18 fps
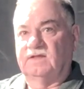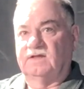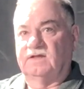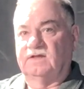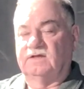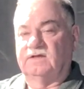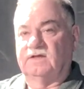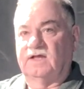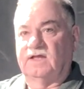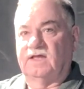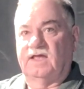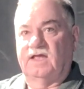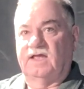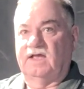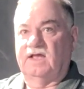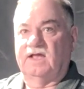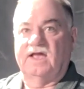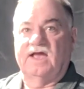
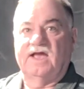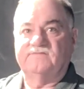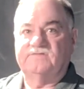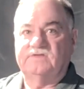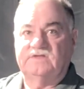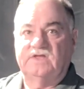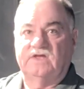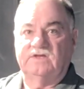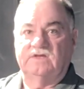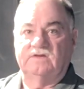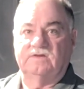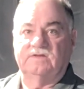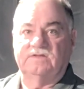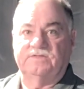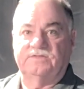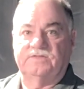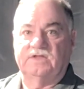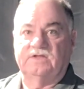I have to tell you
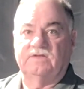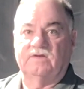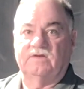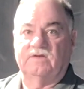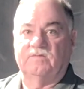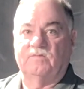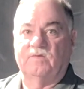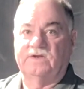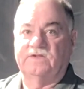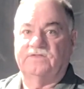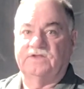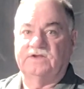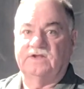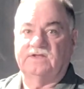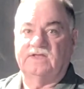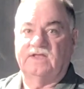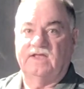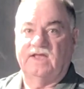one thing
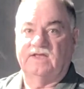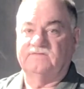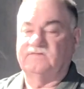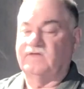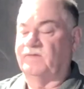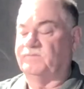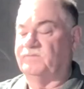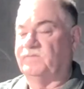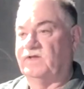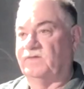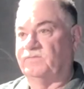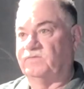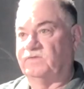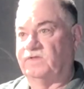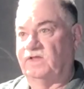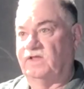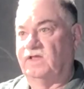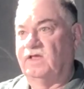that has gotten me up
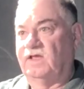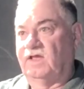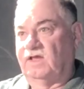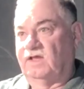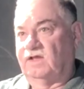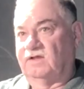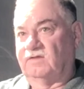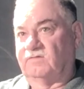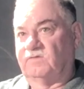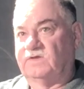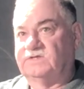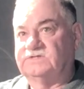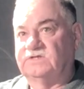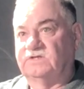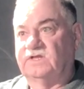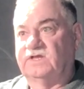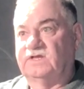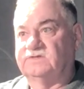
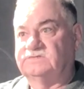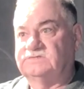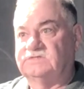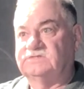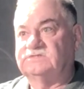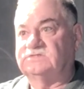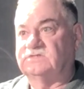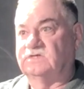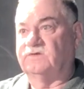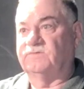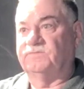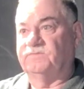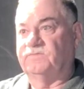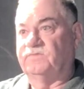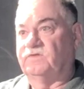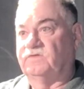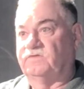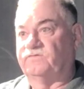recently is this
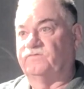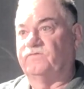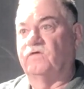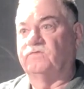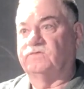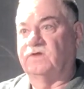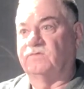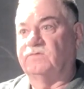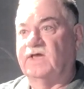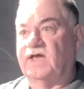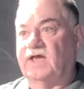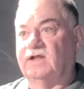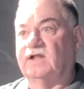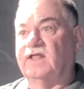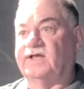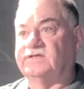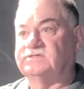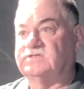vote that we had
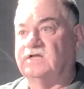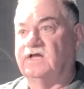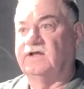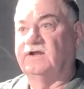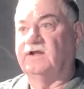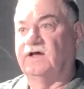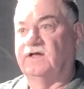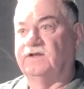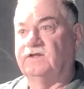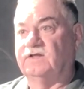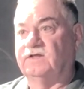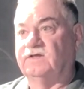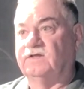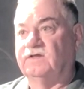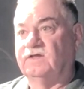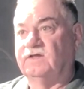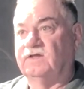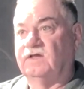last night on
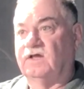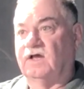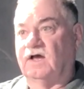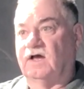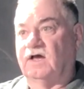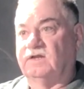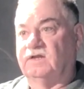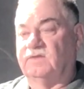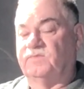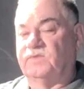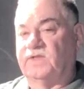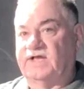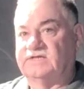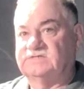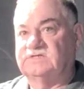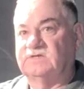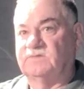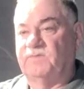the
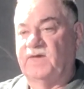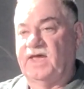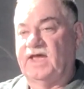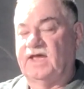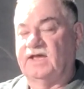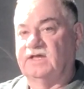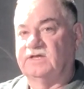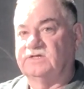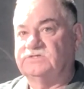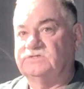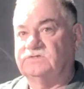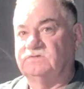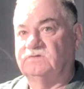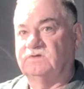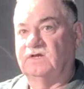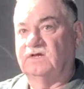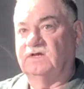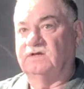plastic bag issue.